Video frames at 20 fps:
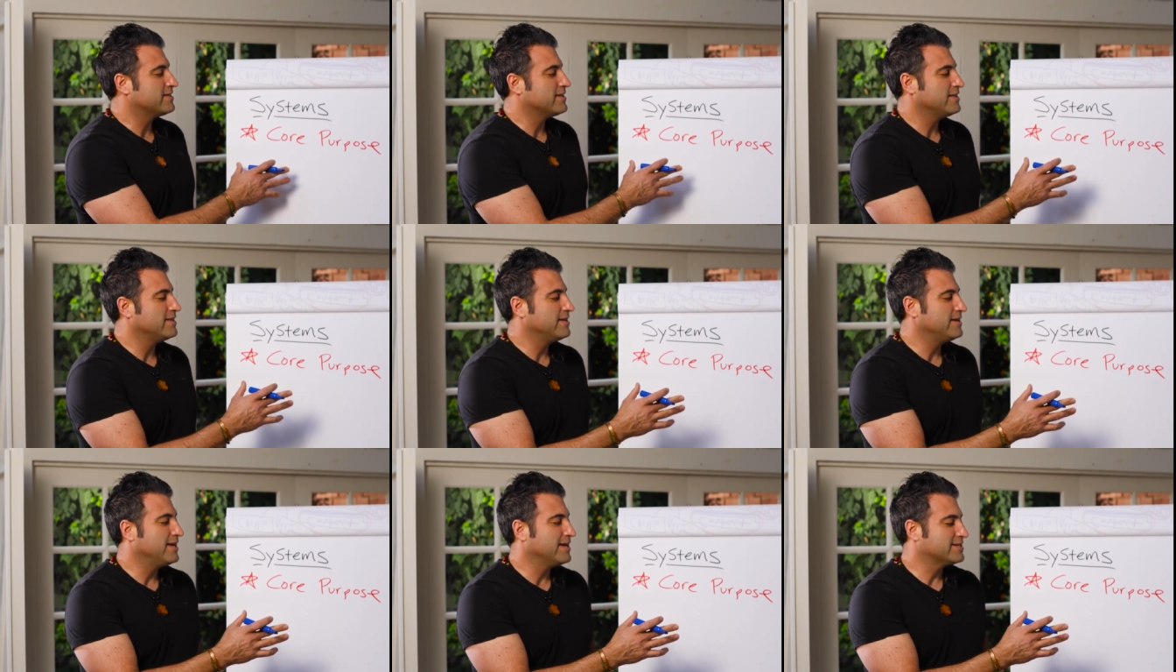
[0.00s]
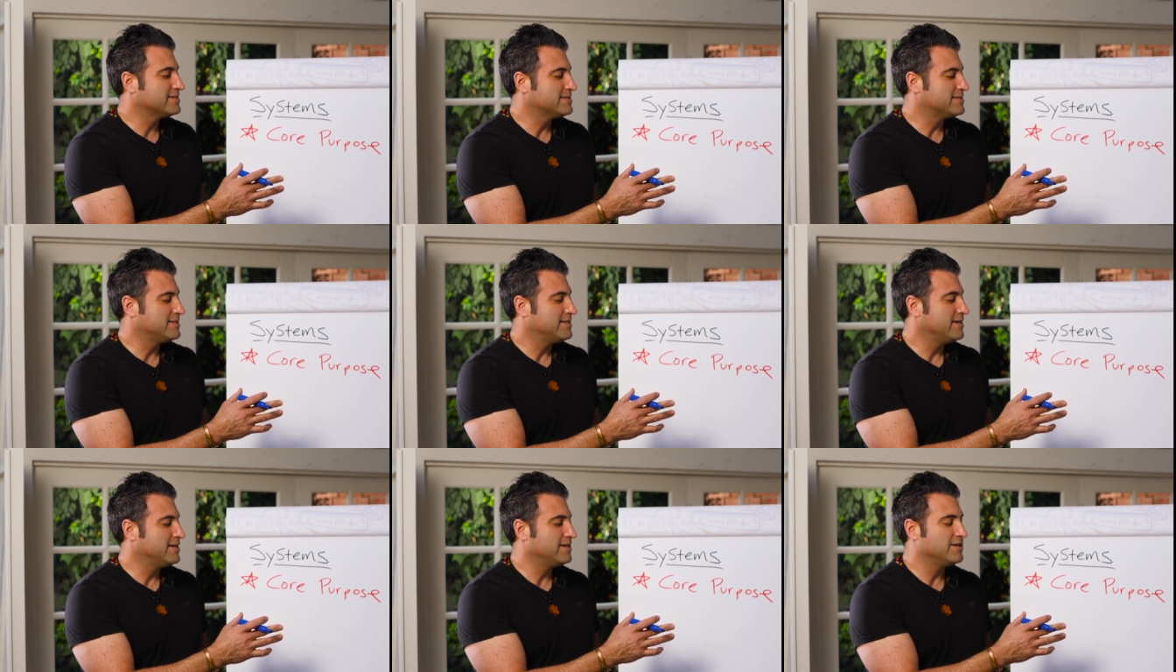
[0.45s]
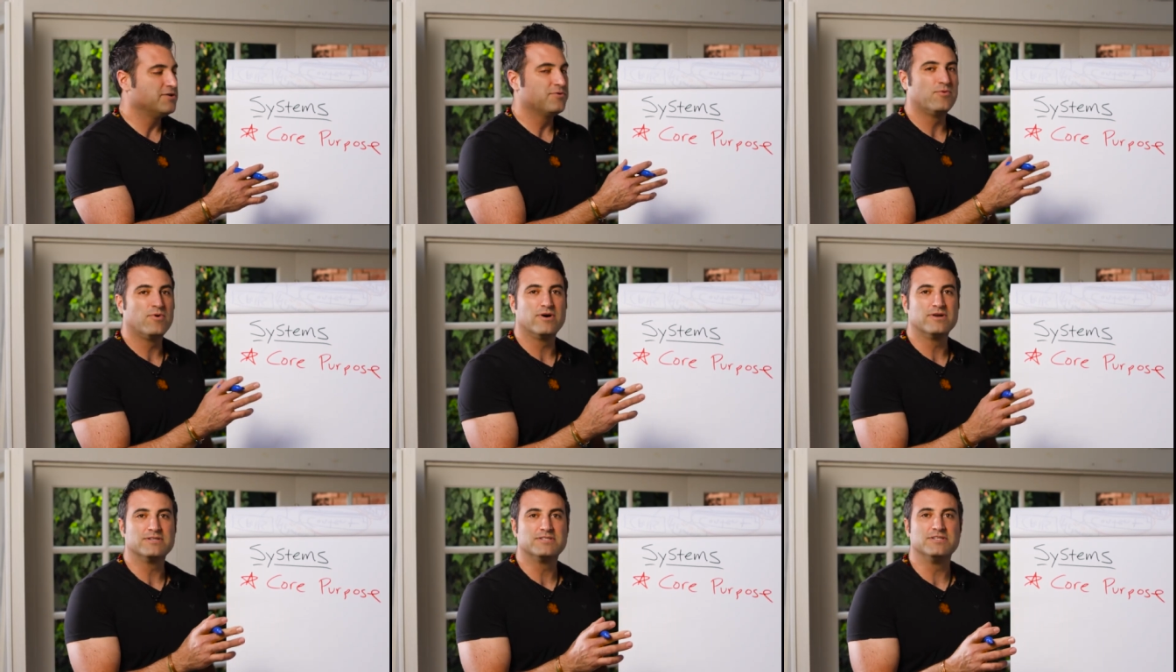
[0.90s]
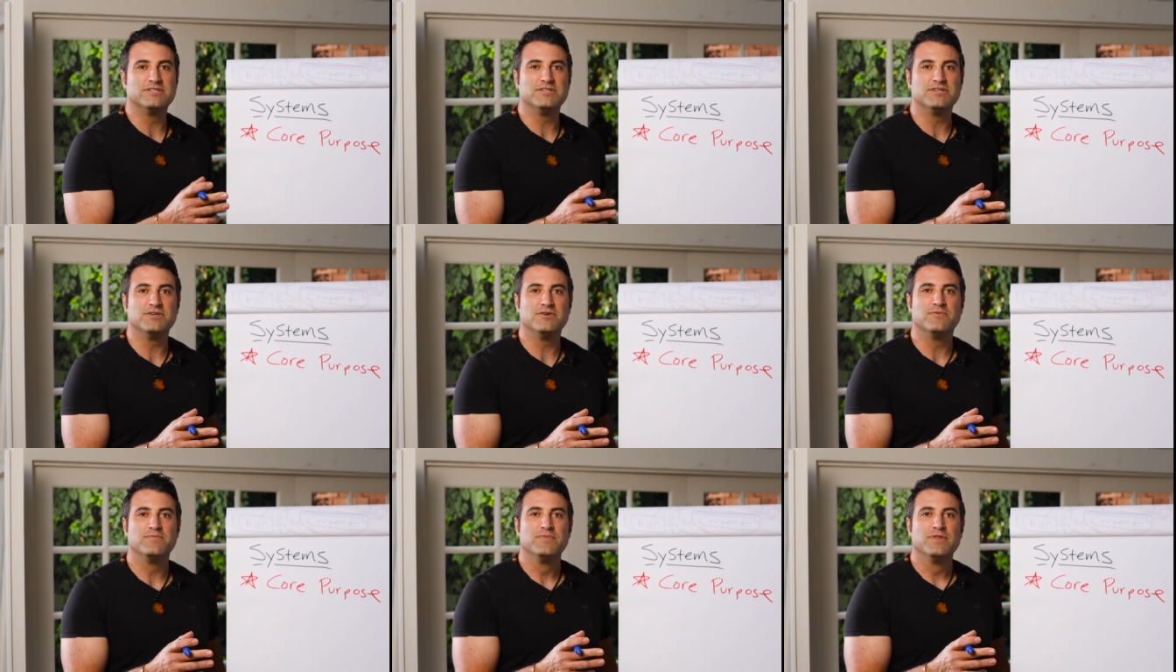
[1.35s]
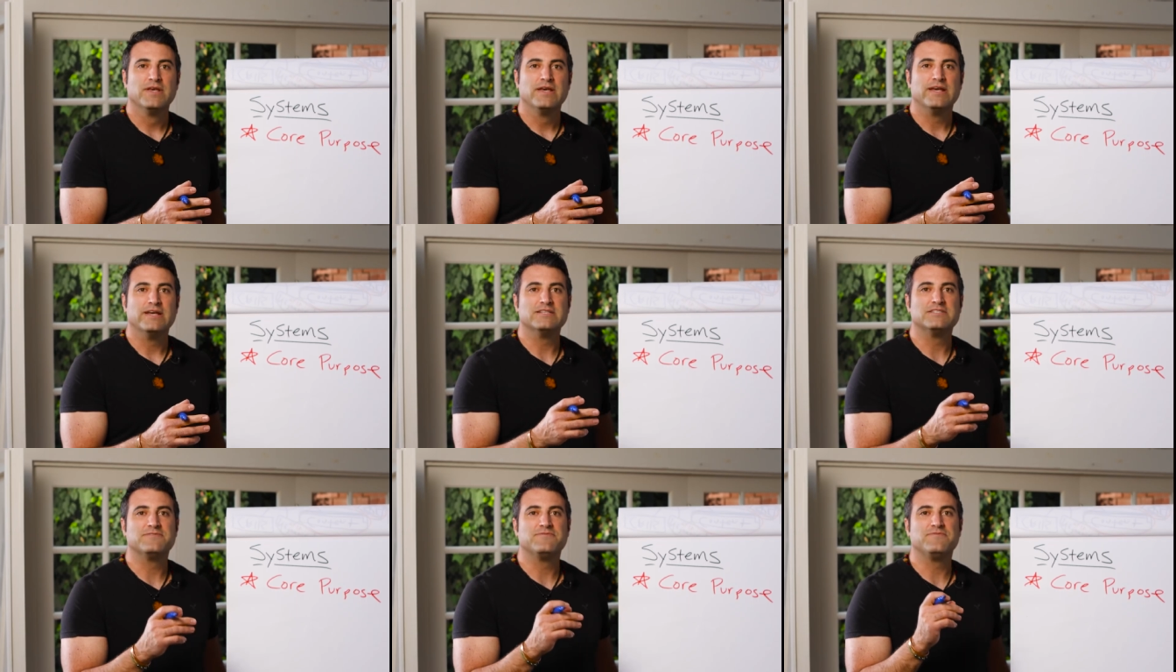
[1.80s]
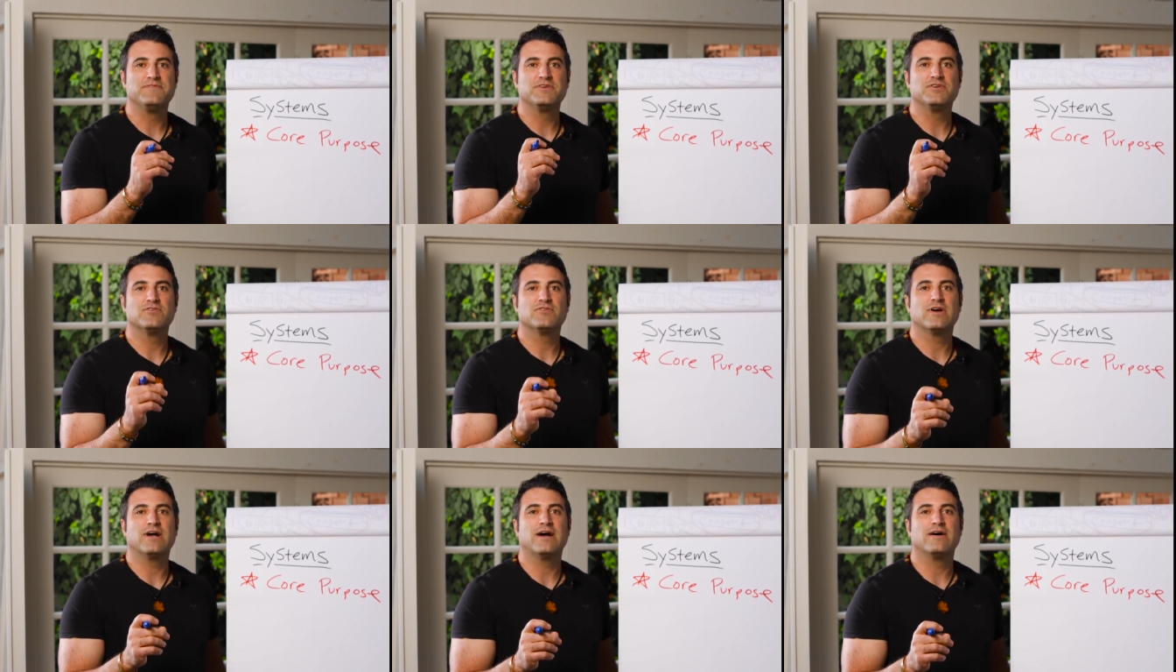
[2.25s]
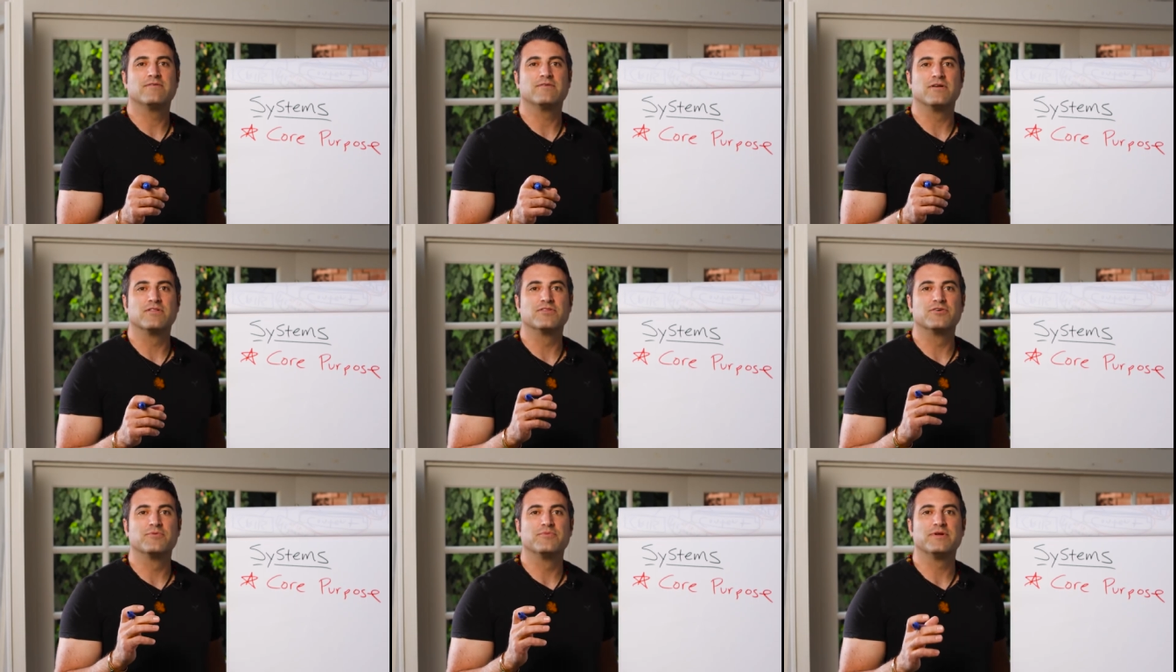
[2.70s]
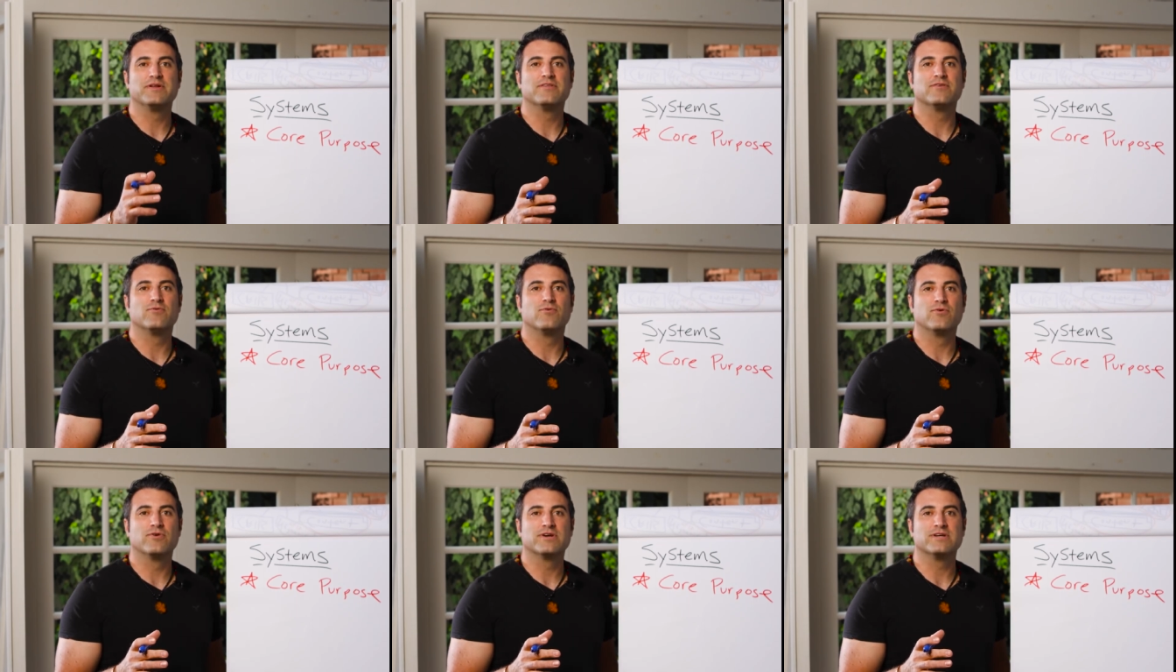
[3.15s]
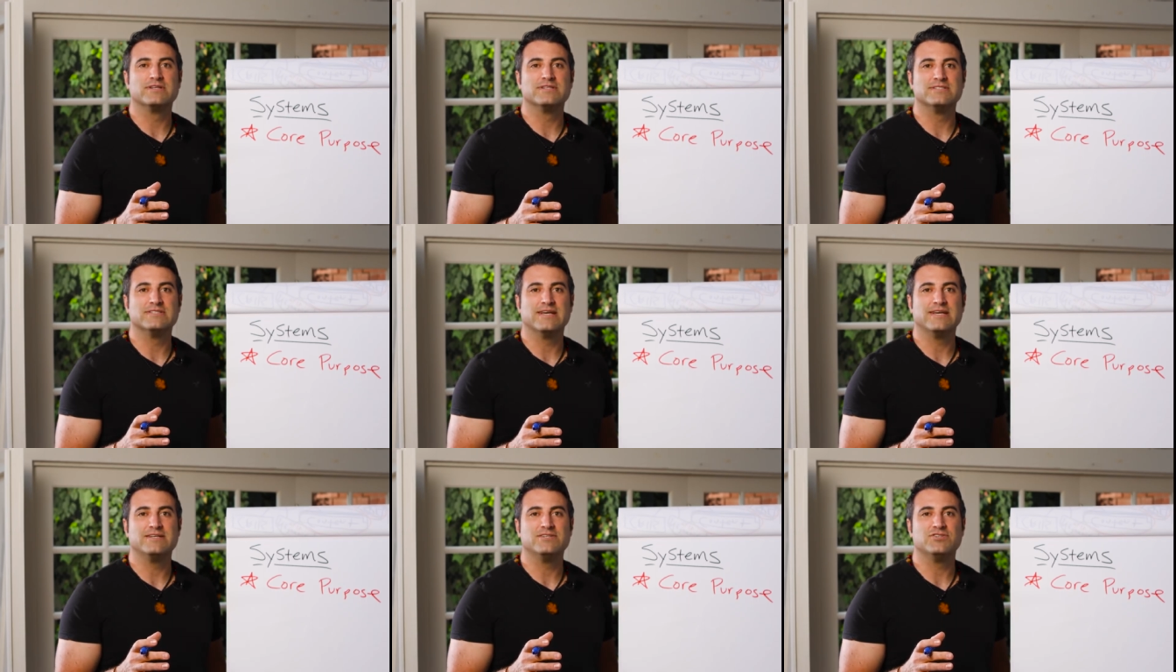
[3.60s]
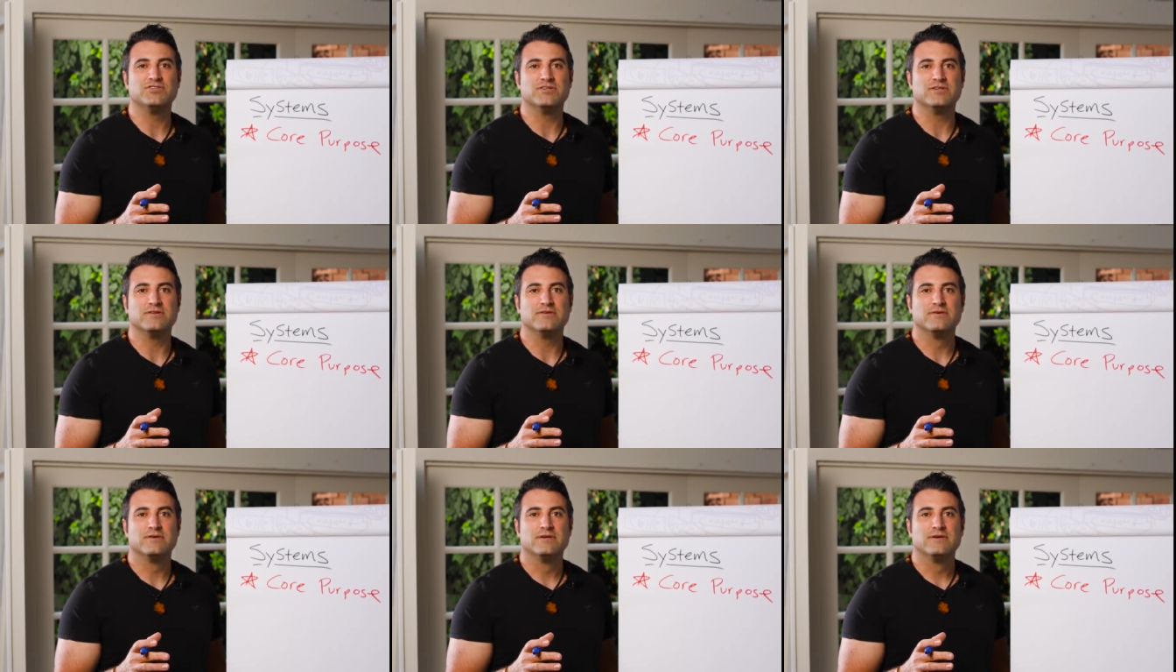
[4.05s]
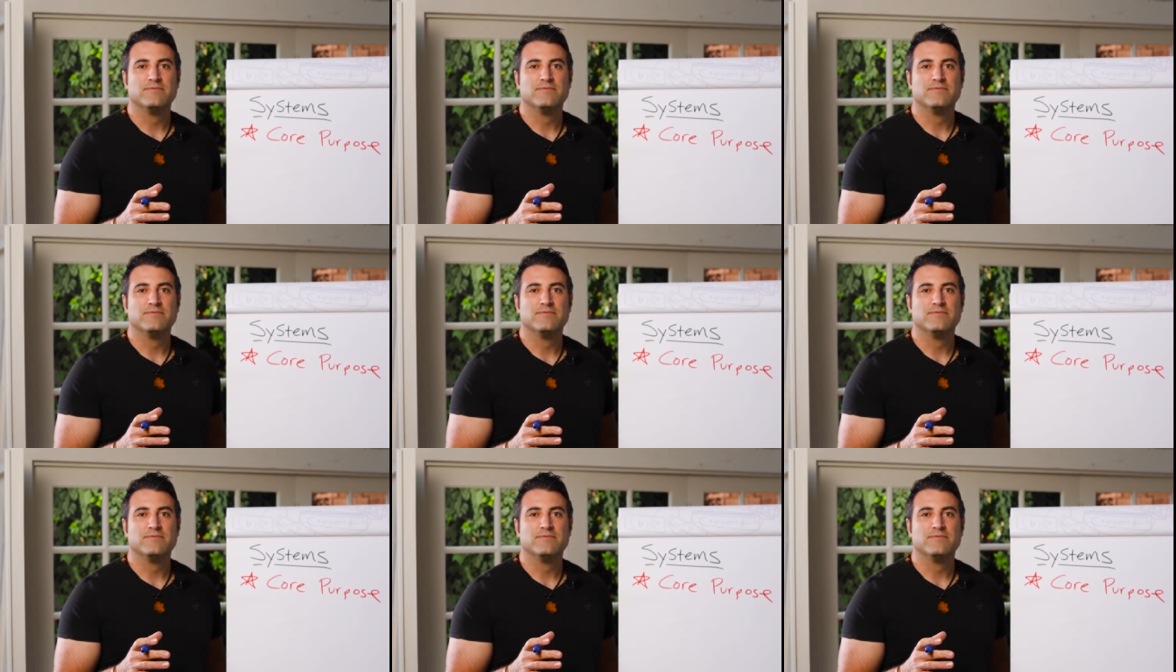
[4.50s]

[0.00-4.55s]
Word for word: then the next thing you want to do is figure out a little bit of the organization,